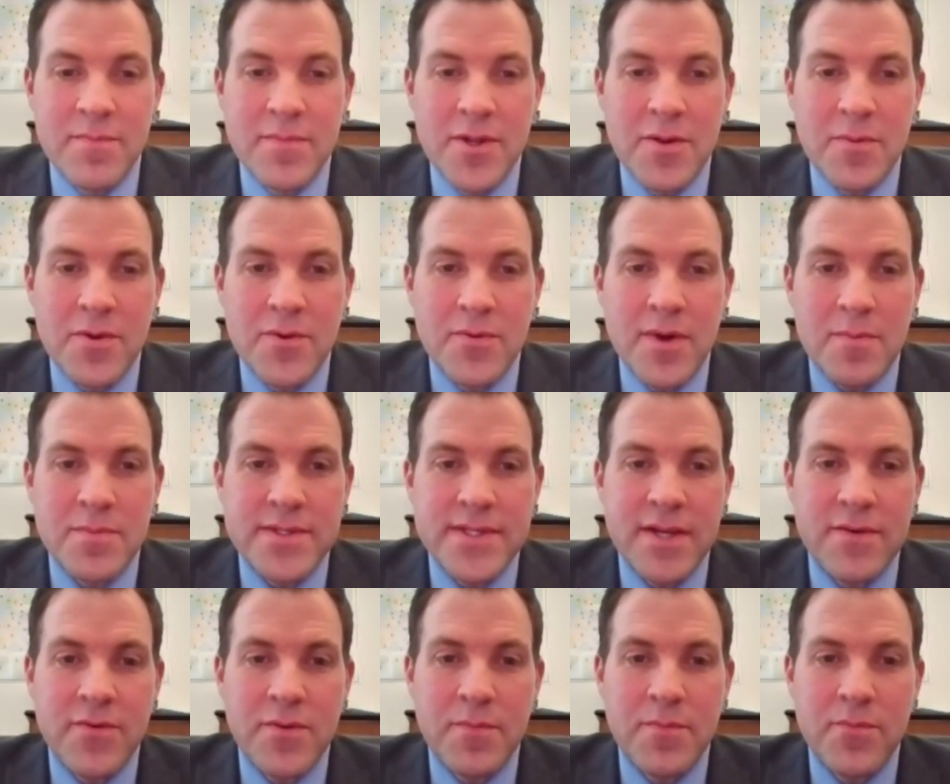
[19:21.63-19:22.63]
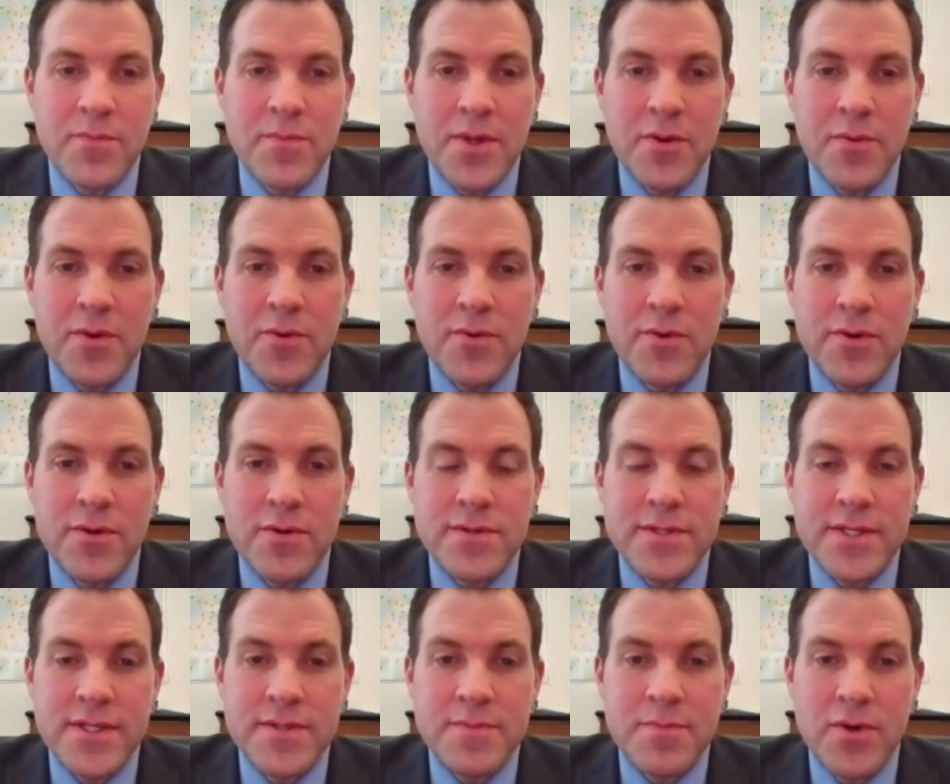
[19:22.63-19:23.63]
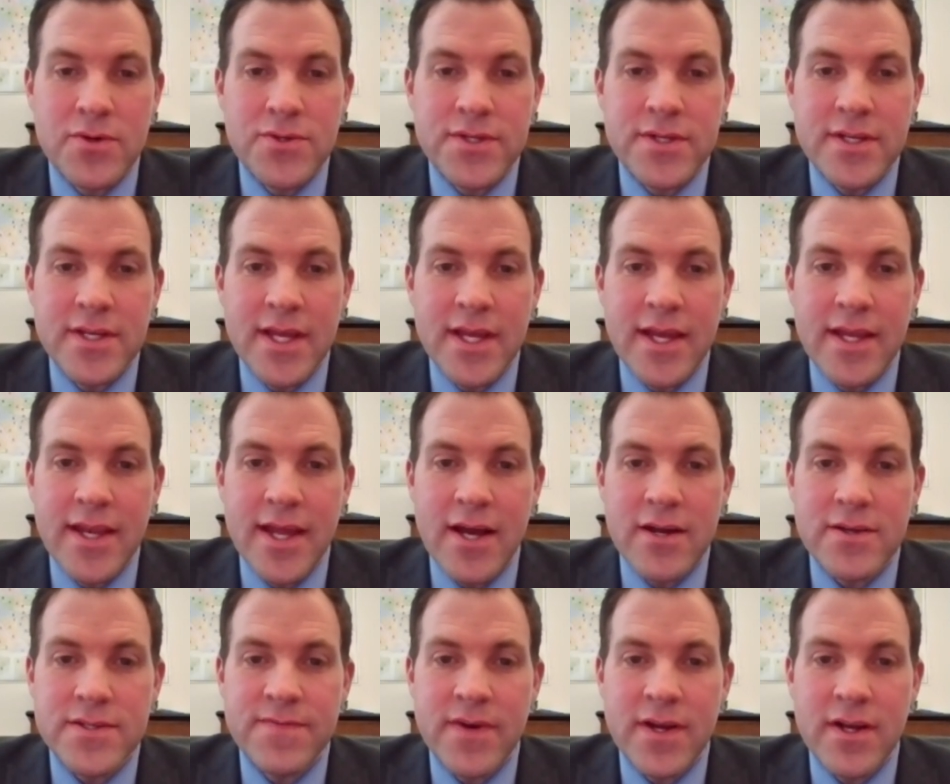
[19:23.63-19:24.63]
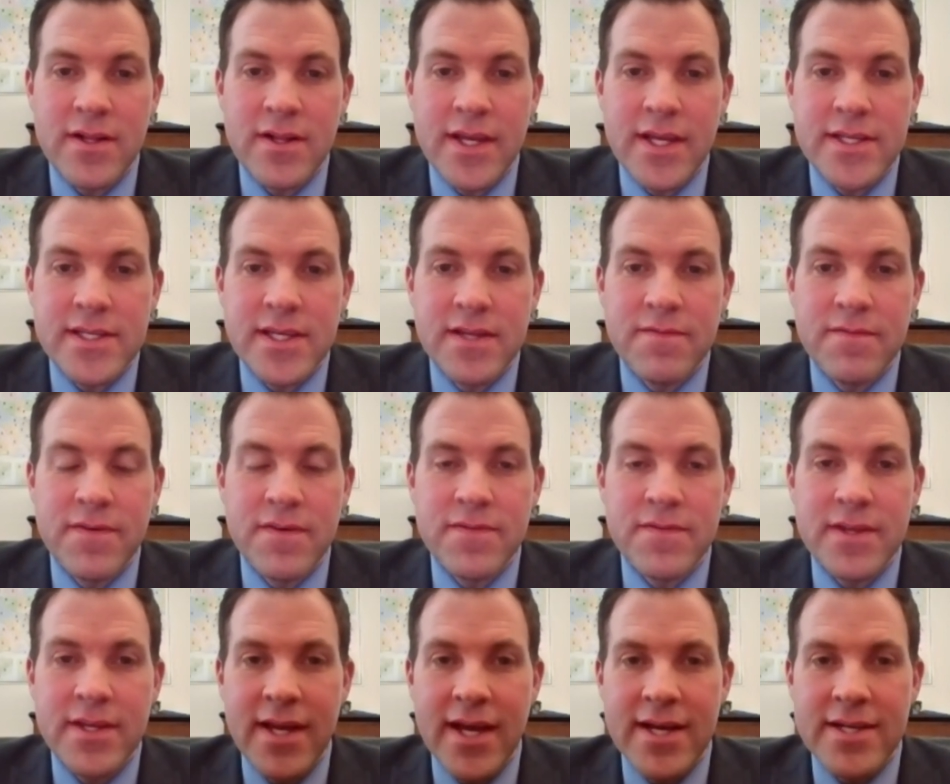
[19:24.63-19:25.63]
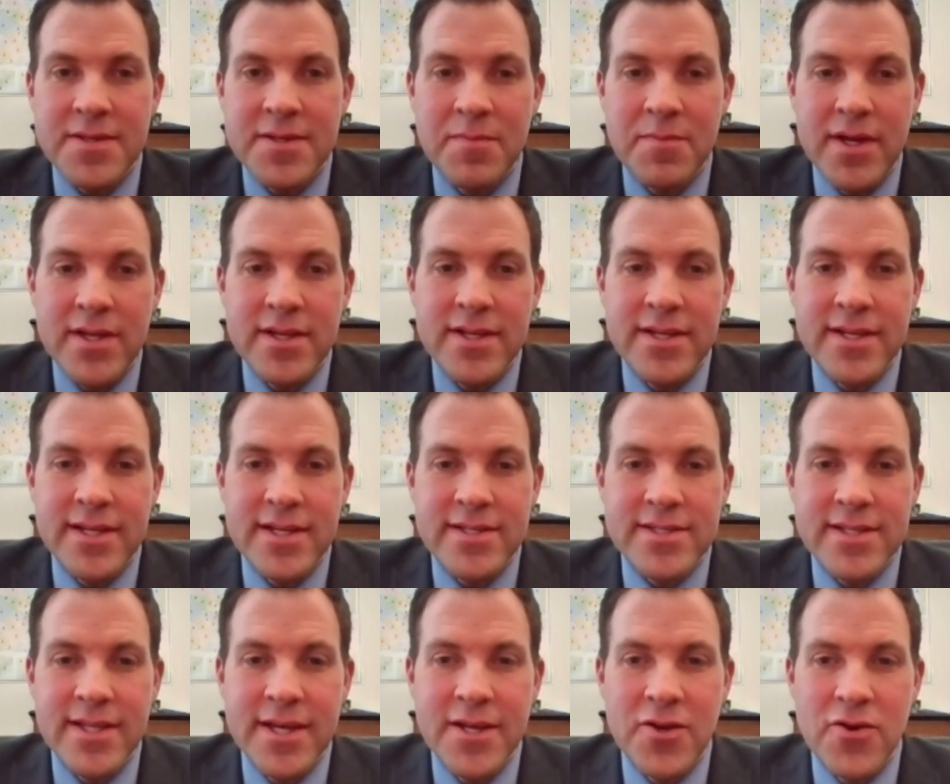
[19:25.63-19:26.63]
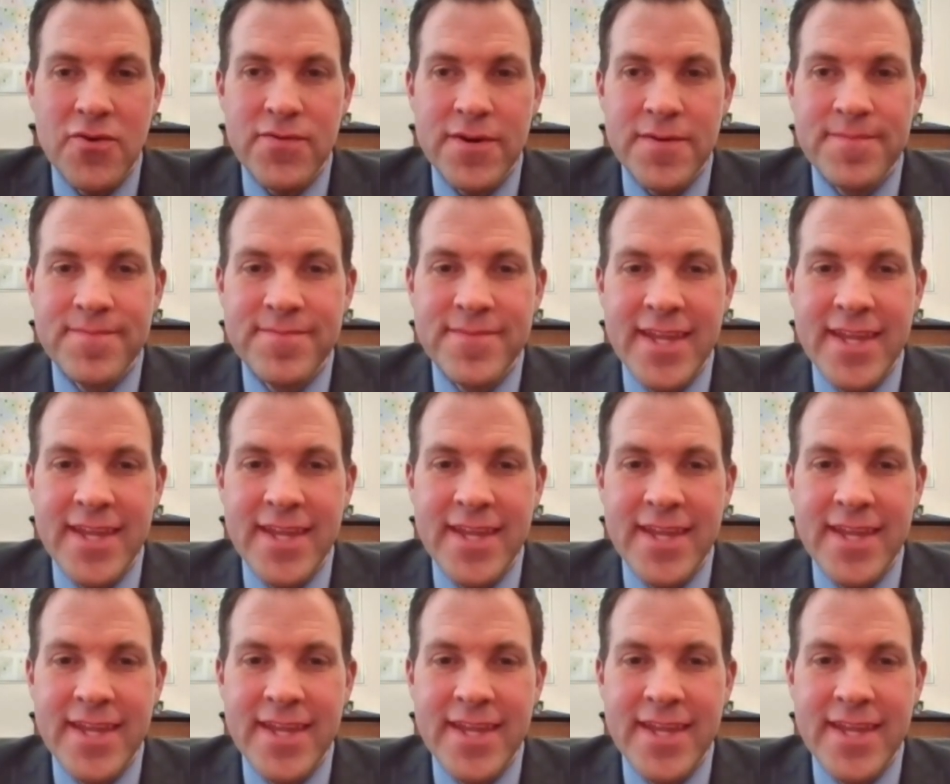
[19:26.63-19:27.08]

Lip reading: Bierman. Representative Bierman renews his motion, and House File 1850, as amended, is laid over.